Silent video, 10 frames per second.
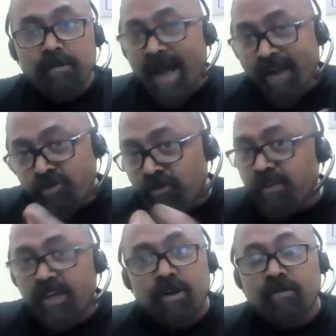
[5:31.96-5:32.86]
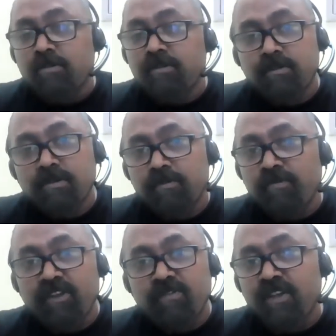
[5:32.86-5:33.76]
Have to figure out
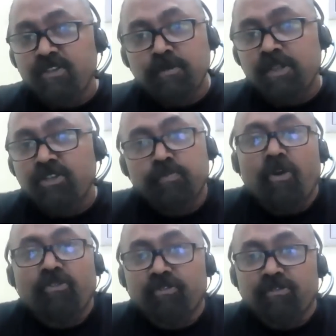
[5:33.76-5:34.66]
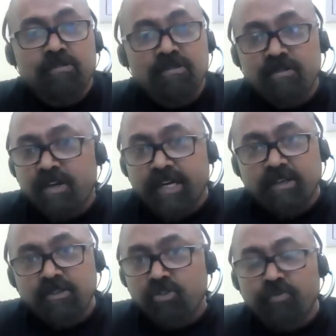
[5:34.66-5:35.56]
this process, right?
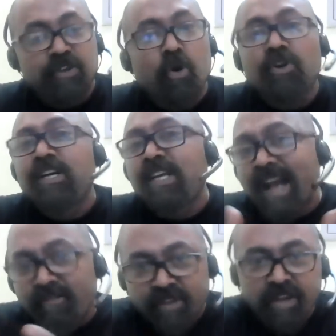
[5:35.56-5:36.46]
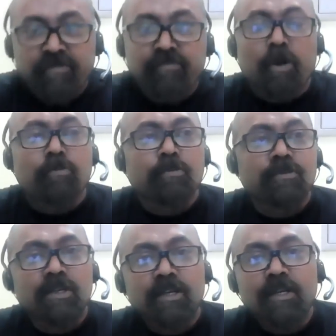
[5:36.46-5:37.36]
So we already have enough
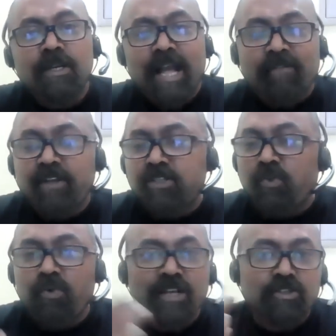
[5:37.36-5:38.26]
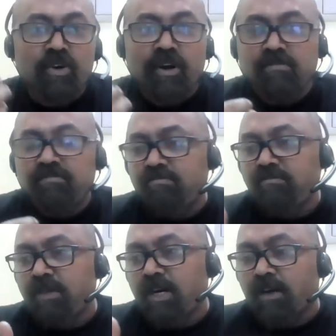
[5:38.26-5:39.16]
problems. Every school has got
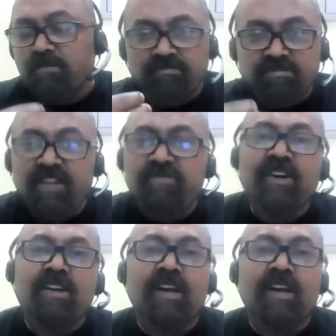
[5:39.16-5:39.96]
different